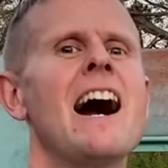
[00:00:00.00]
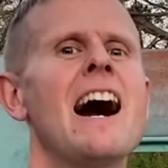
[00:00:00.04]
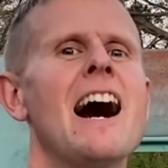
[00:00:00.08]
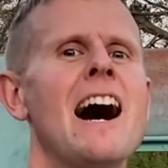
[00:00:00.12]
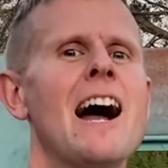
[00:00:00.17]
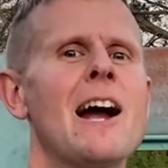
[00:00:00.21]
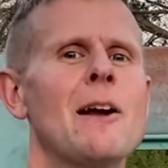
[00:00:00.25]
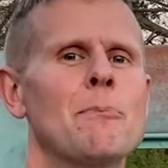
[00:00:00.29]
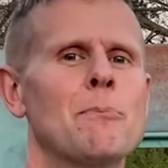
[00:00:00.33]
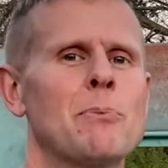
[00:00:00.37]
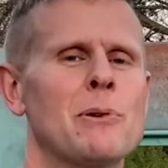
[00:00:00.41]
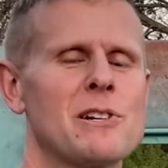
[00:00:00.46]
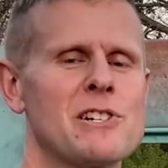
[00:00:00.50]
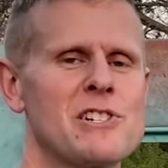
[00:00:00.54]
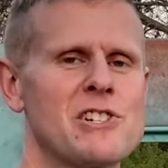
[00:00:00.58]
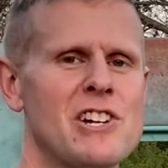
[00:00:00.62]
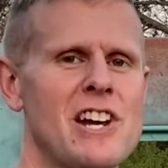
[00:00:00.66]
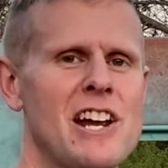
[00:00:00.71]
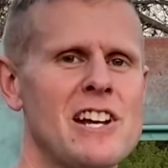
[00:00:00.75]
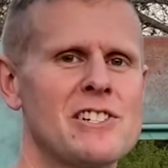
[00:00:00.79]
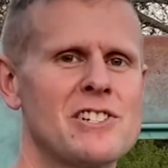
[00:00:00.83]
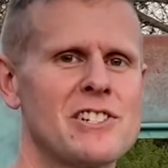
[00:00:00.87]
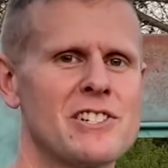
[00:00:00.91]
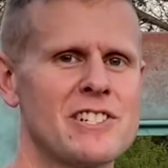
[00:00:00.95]
I
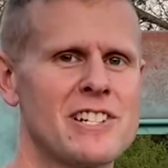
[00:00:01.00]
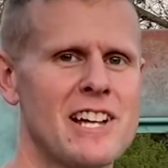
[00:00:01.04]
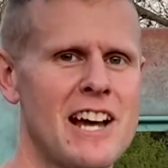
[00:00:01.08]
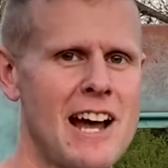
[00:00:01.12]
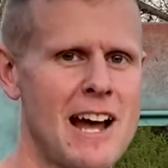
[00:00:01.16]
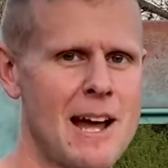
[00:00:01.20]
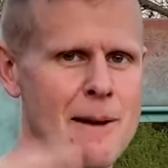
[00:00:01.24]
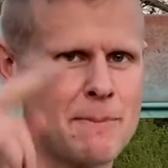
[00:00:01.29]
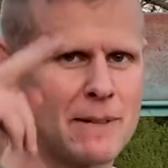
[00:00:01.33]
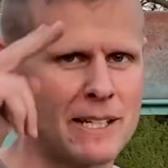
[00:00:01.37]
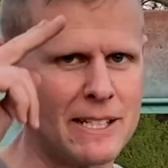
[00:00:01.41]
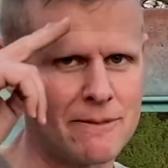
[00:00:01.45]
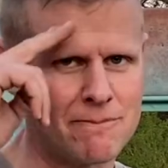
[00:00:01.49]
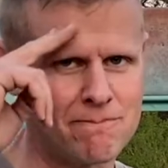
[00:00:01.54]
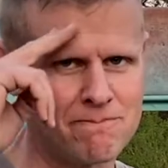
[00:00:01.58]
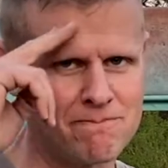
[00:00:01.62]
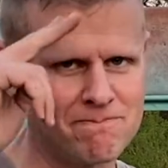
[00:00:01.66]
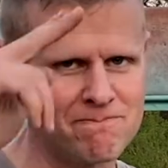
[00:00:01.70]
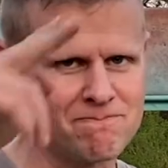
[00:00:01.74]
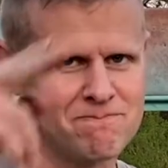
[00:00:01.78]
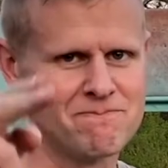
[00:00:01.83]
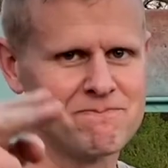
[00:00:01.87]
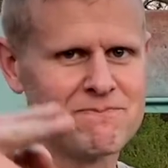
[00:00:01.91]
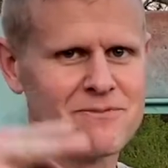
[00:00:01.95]
appreciate your time and
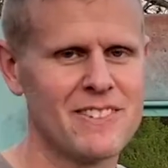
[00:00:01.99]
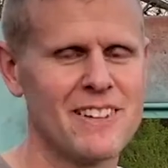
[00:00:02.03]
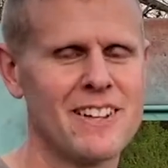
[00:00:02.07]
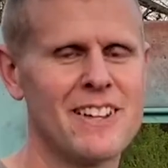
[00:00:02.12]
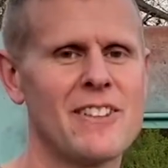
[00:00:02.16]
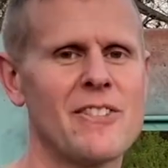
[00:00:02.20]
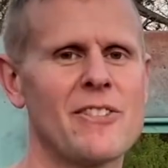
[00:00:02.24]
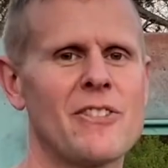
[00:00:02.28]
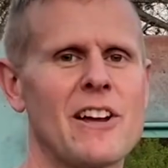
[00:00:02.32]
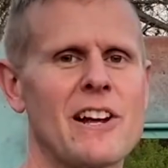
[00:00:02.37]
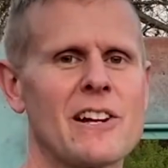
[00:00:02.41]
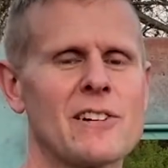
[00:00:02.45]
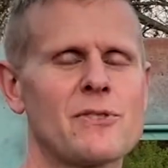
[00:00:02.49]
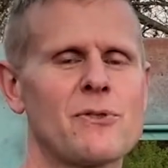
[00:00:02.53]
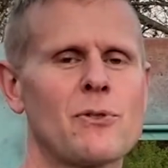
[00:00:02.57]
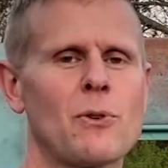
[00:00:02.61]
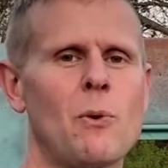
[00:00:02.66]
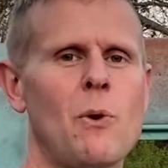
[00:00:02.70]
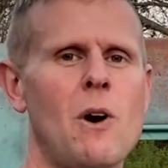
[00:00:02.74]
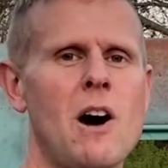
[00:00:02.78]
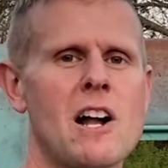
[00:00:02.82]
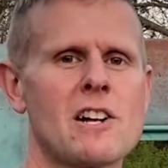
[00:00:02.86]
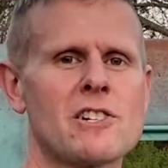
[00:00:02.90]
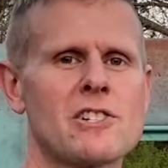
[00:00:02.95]
thanks for
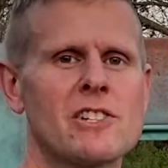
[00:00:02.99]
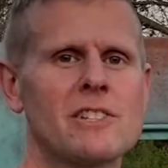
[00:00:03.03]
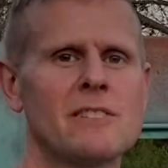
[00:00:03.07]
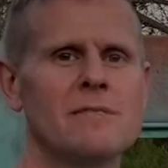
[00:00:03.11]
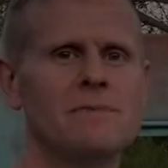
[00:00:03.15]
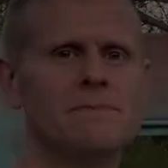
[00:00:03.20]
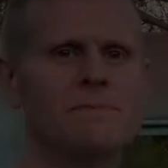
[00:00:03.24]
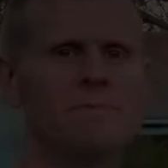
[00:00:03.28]
watching.